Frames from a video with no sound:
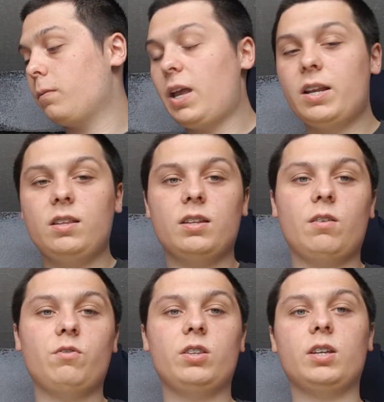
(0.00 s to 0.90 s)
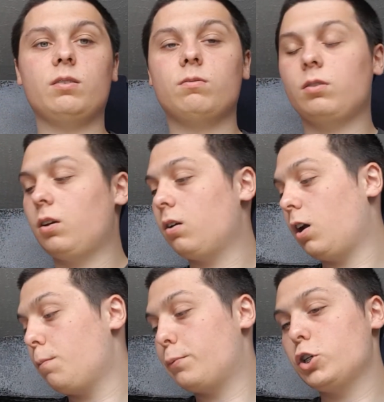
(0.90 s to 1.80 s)
Anything, everything.
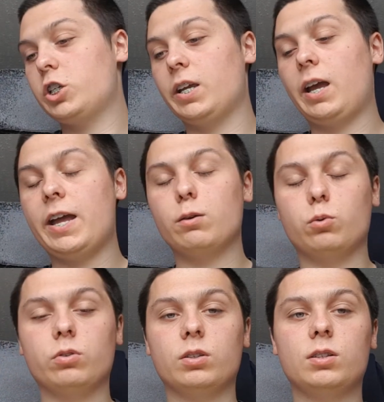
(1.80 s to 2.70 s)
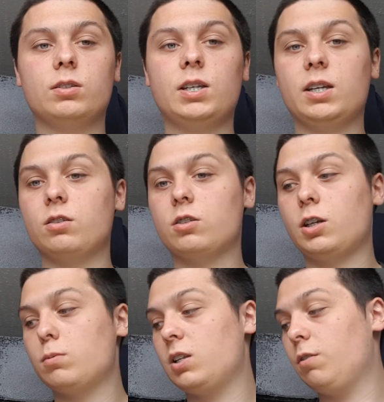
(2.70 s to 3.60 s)
I appreciate anyone taking the
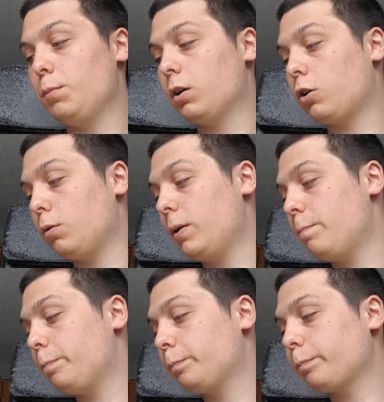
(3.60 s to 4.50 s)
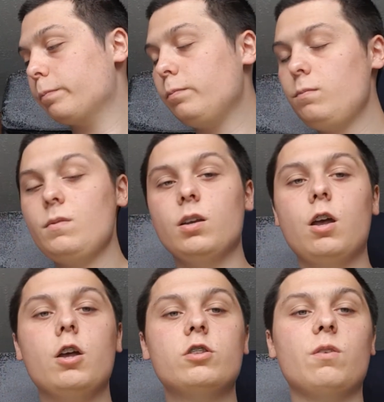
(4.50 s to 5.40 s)
time to leave me a comment.
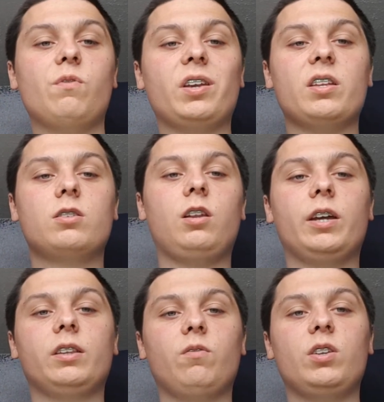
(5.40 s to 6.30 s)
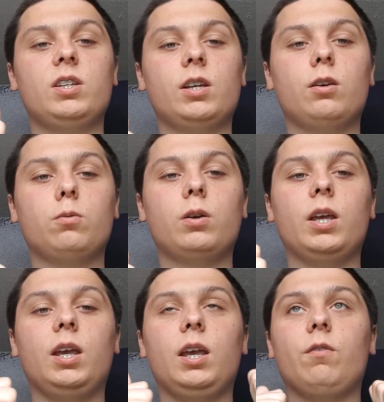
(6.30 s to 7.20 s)
Don't forget to like the video
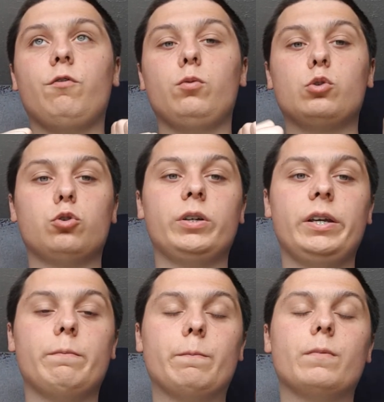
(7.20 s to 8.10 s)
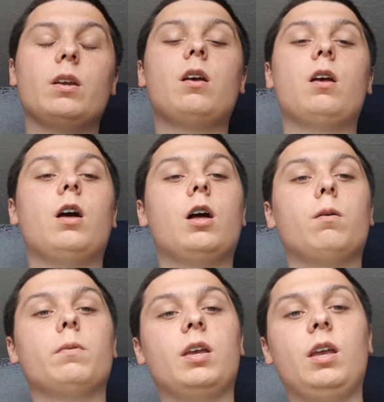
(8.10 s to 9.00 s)
if you enjoyed it.
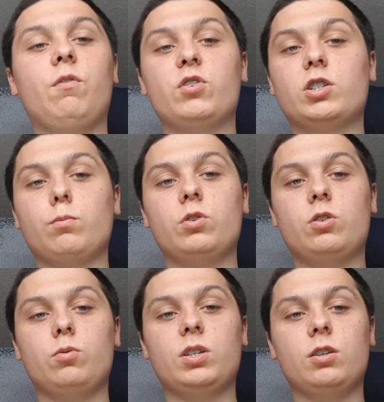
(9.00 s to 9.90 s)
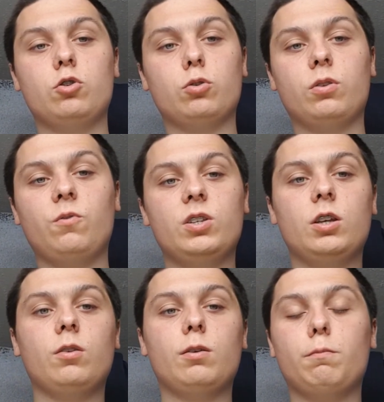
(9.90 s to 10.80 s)
If for some reason you didn't enjoy the
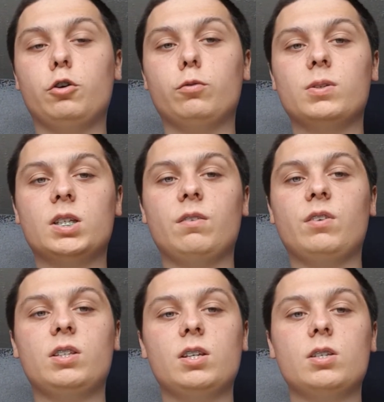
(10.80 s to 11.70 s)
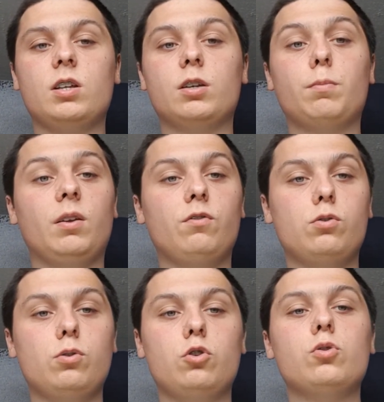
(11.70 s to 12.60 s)
video, then by all means give it a dislike. But if you
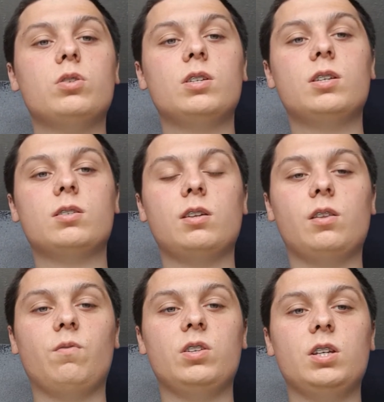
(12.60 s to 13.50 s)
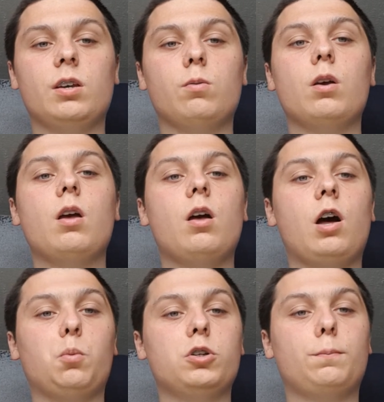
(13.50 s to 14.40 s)
do choose to dislike the video,
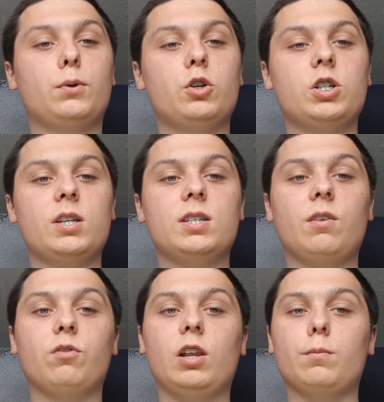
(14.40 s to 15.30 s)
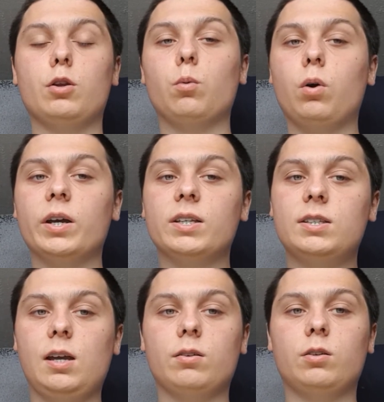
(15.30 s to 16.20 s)
I would appreciate it if you let me know why
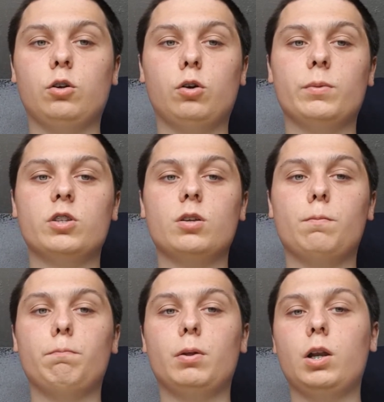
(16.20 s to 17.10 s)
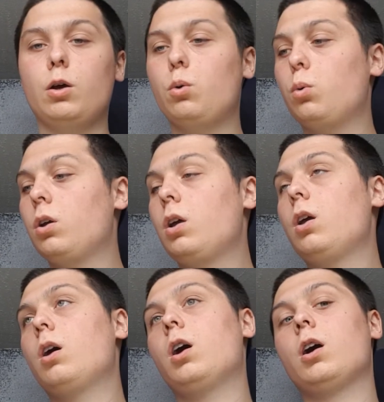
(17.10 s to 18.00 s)
down in the comments below.
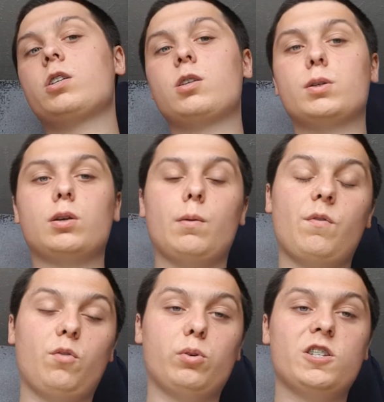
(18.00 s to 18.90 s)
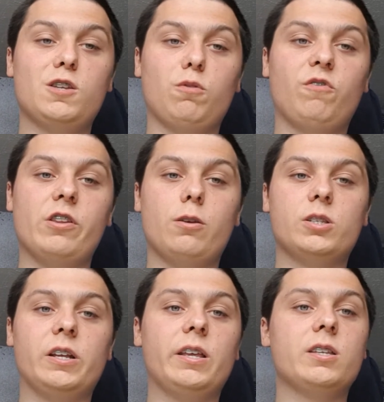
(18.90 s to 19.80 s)
Subscribe if you want to see more
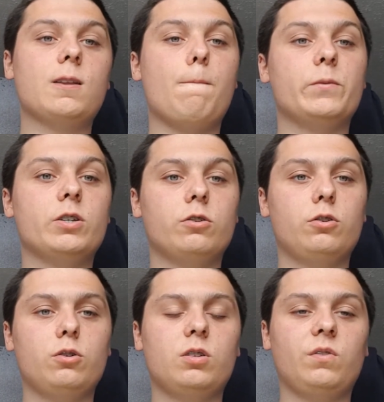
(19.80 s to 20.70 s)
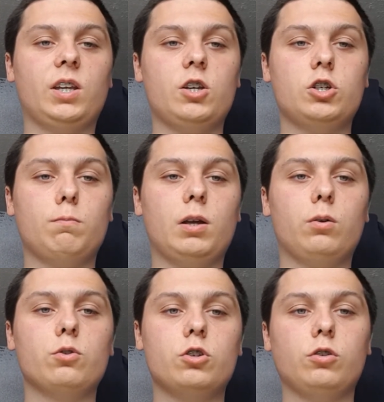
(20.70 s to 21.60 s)
videos like this, and turn the notification bell
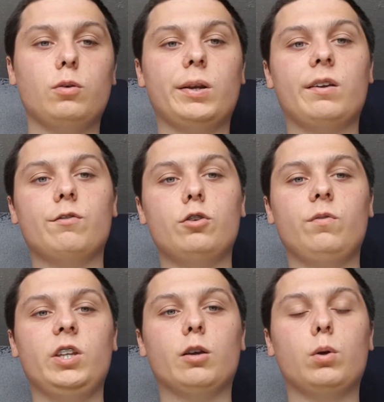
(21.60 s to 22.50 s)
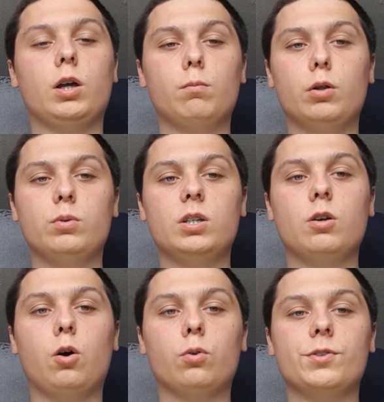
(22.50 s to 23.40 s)
on so you know when I have a new video uploaded
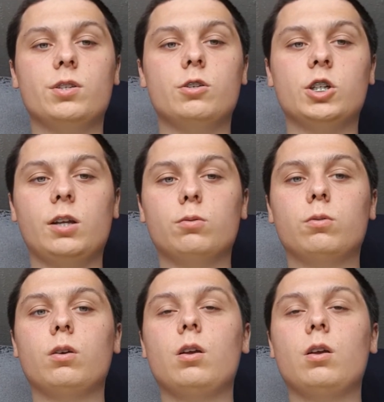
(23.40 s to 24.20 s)
onto the channel.